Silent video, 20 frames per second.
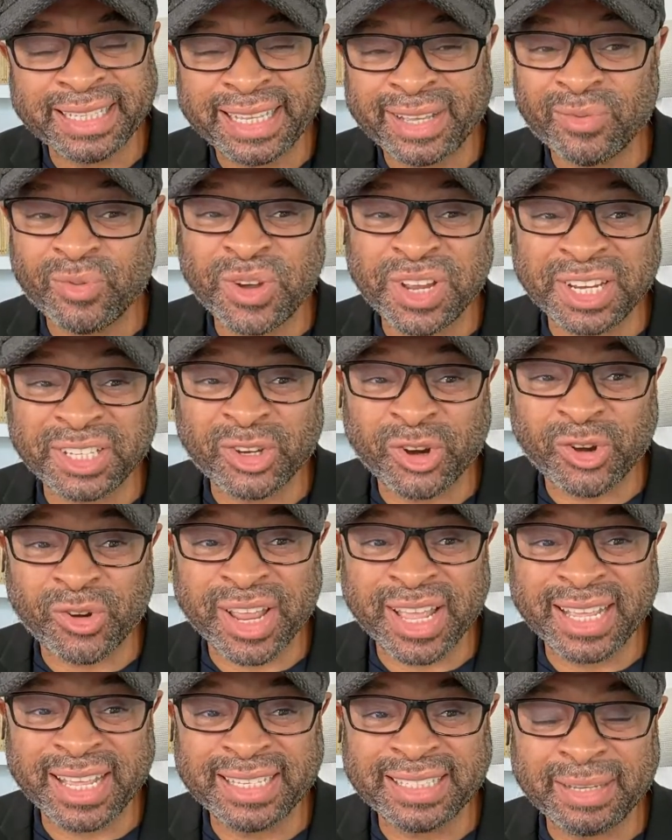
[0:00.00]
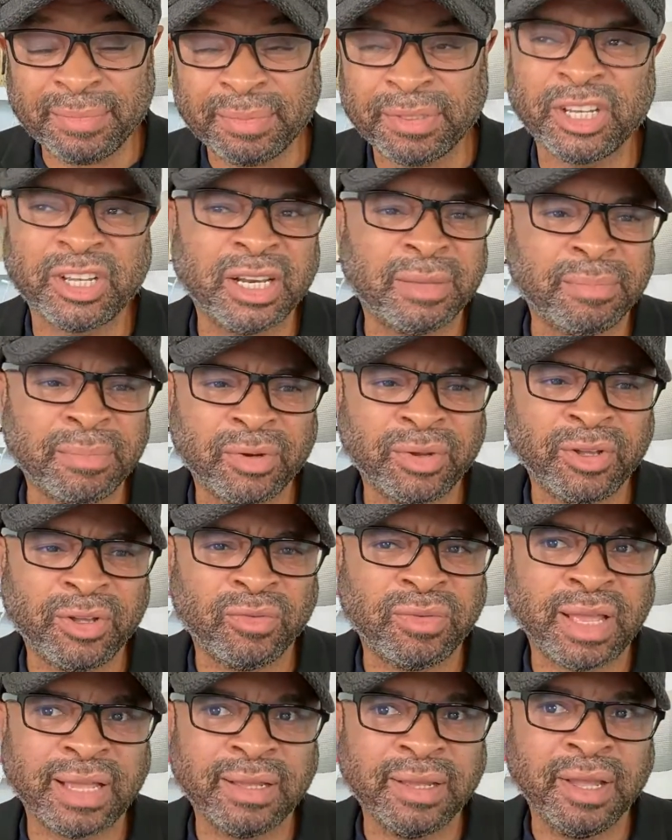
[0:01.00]
And what is crazy, particularly mental health,
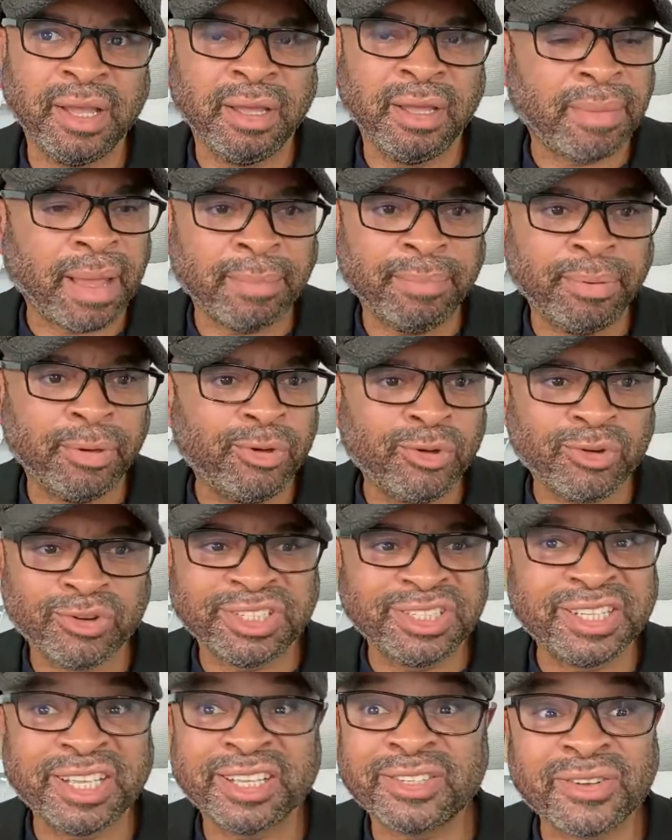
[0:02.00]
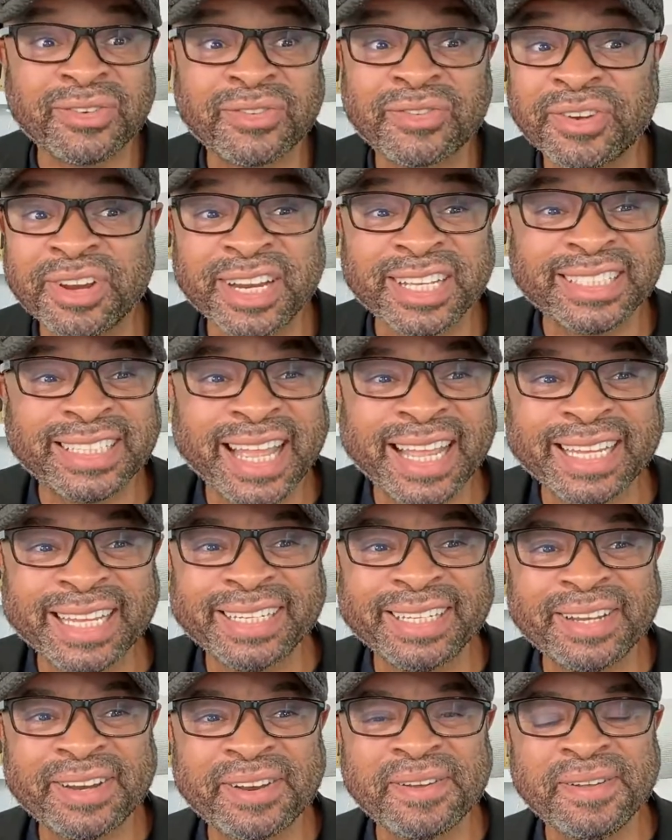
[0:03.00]
like bipolar, schizophrenia, it's like,
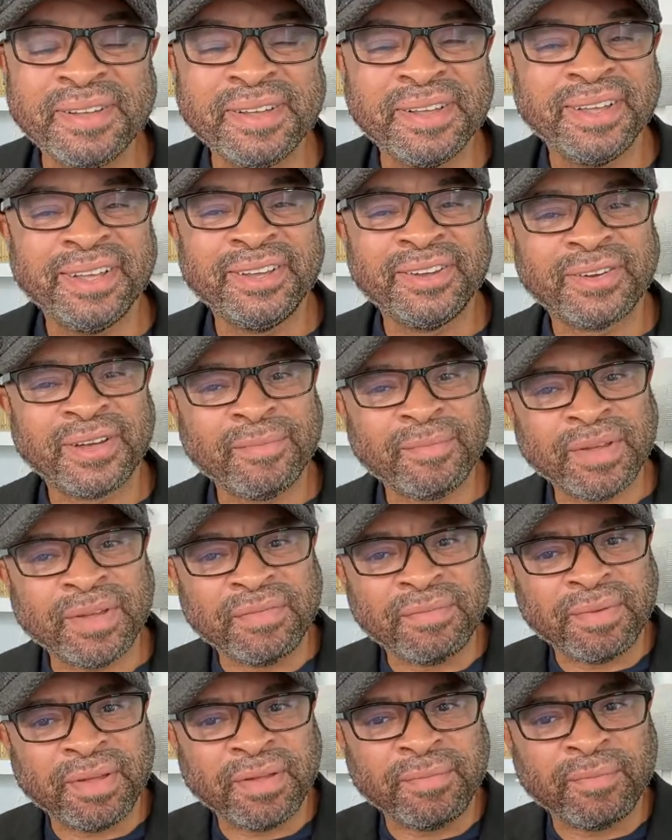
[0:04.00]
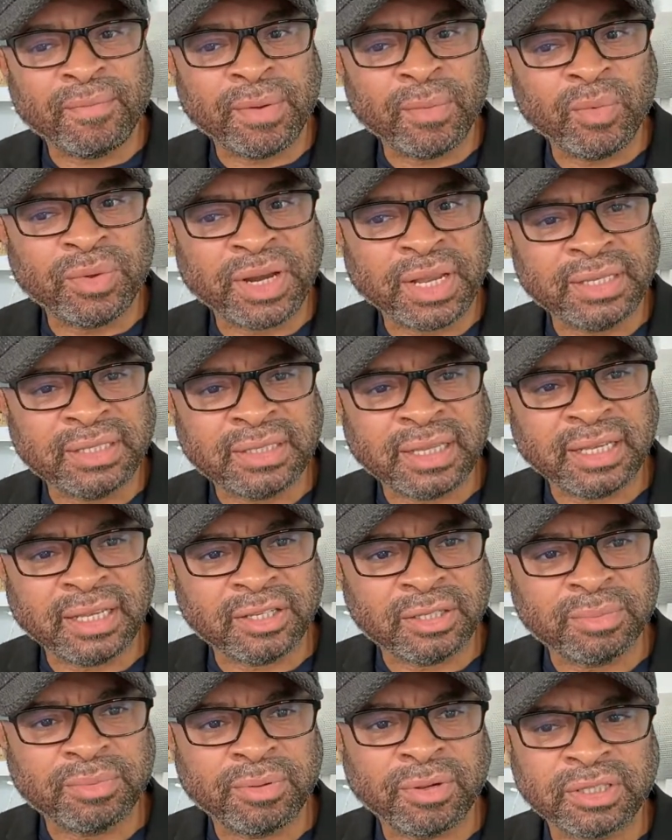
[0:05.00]
but when they say
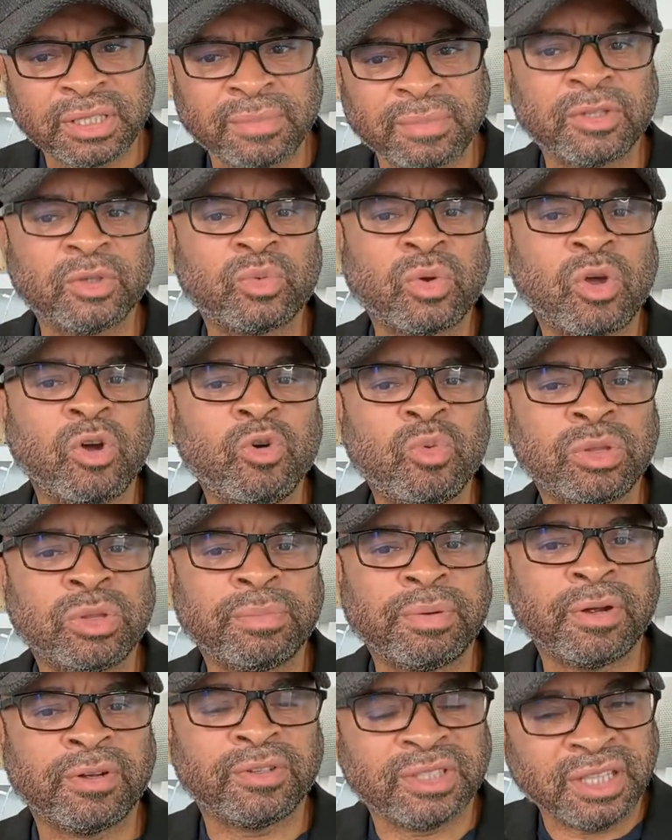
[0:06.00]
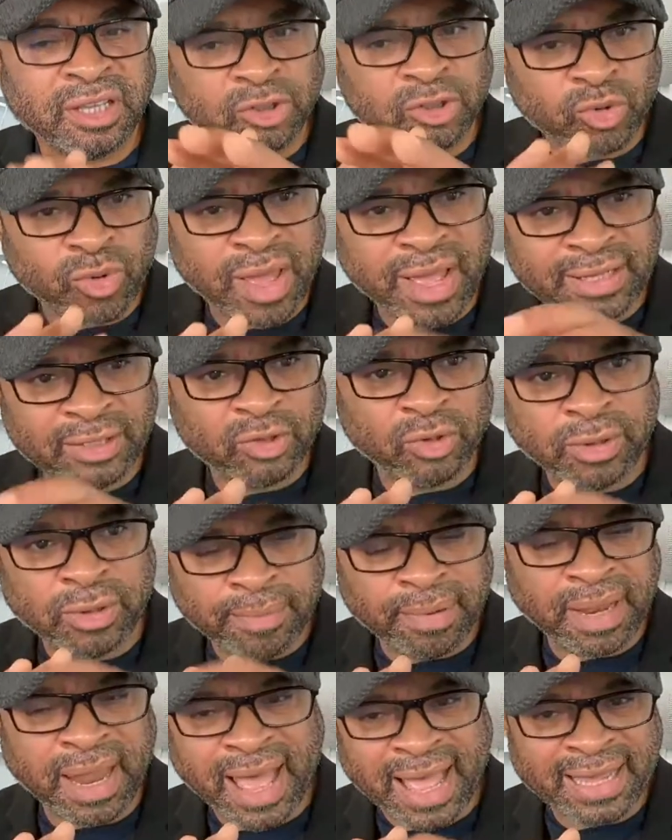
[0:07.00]
this something's wrong with the person, they're trying to
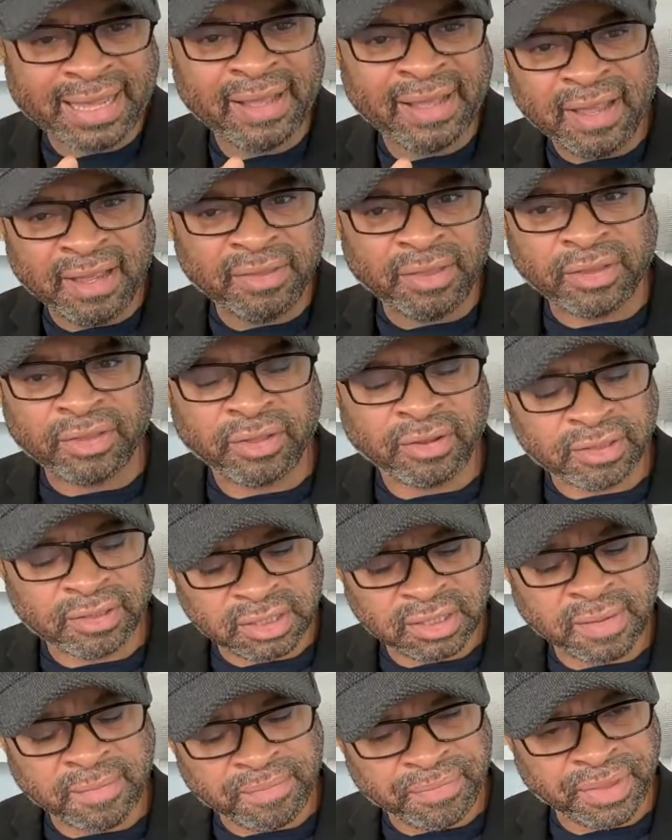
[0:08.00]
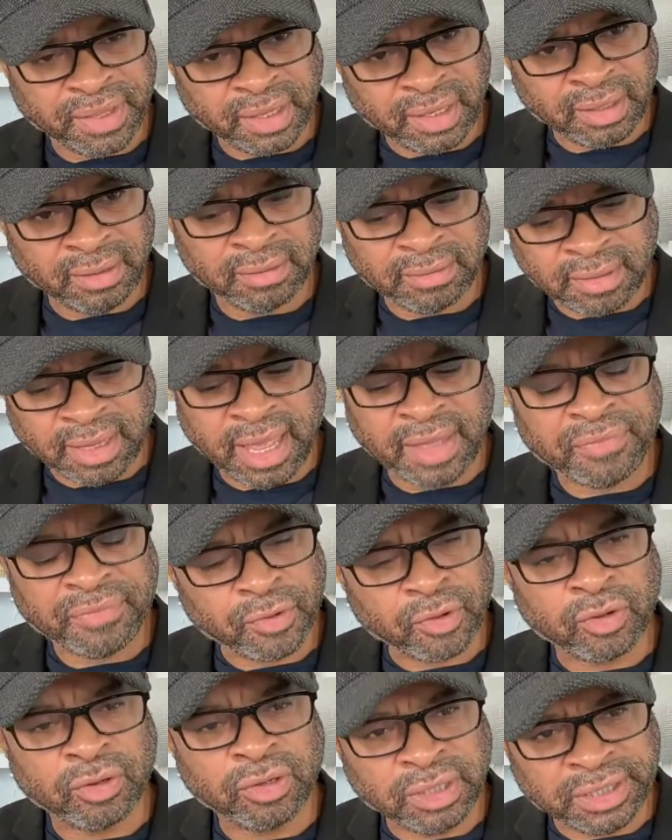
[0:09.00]
imply that there's something
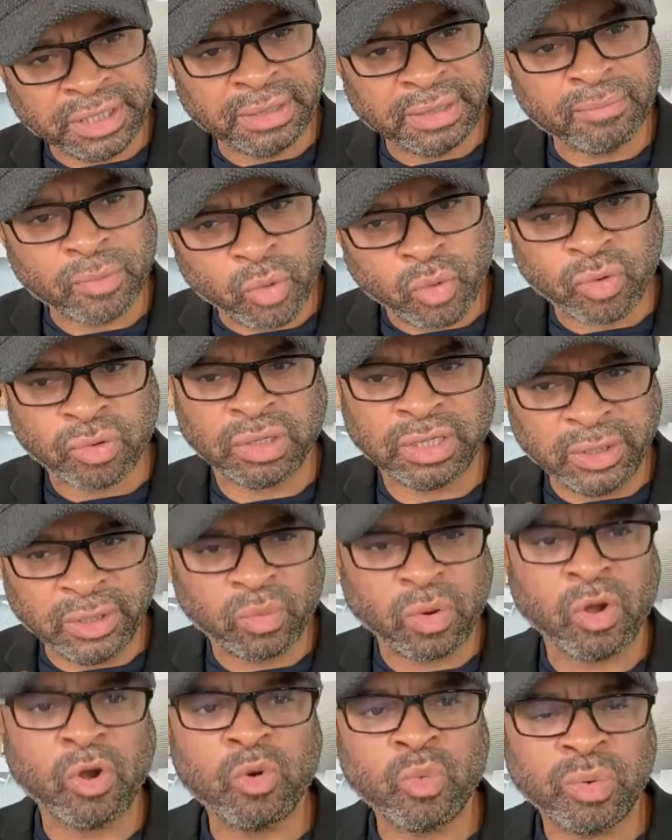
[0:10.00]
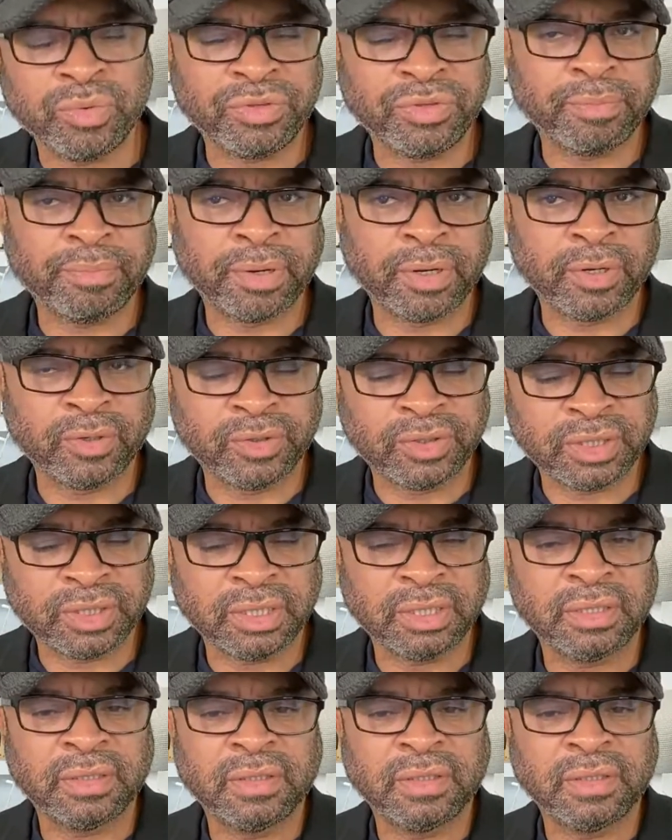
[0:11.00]
ethically and morally wrong with the person.